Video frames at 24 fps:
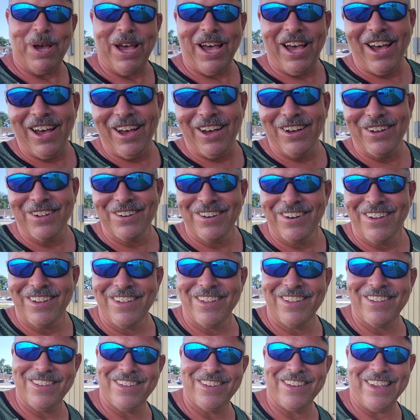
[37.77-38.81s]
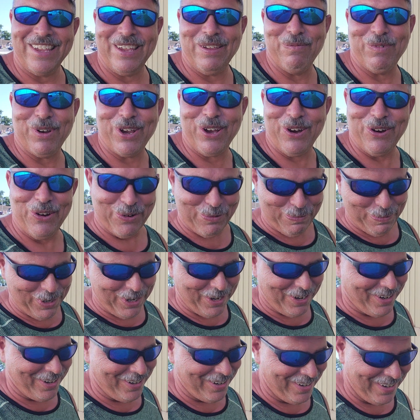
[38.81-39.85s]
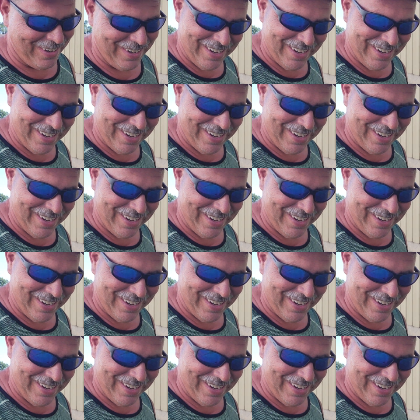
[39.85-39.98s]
mild, give him a cold beer.